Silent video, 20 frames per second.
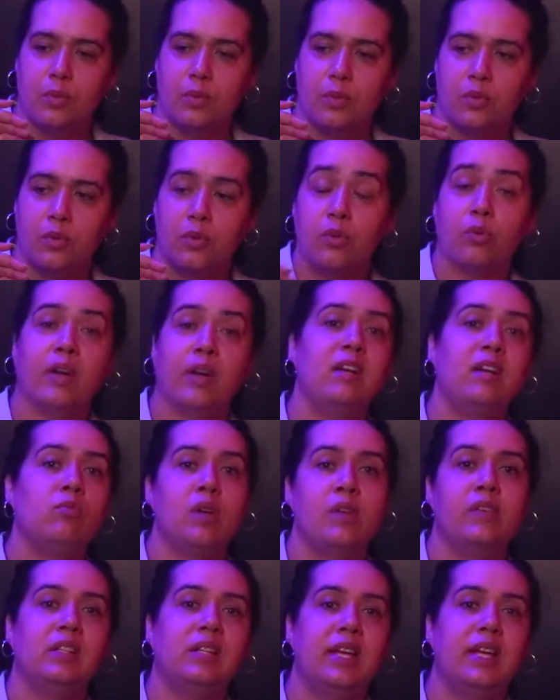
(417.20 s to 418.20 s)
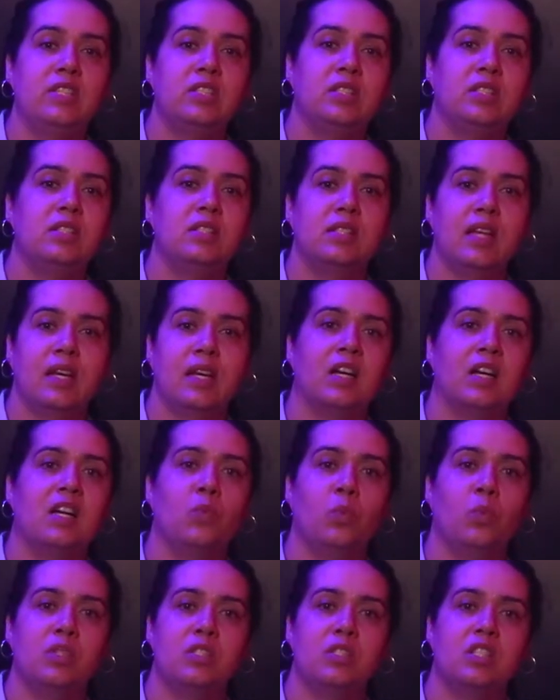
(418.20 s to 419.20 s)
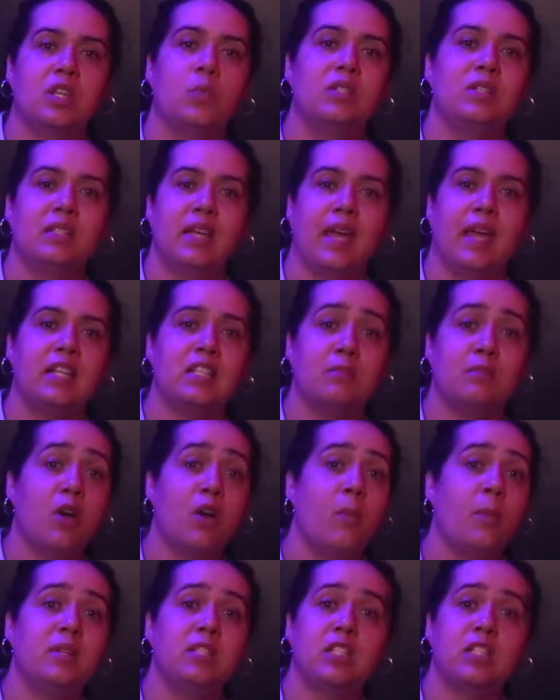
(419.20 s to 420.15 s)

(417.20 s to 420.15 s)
great revelations that come when someone takes a moment to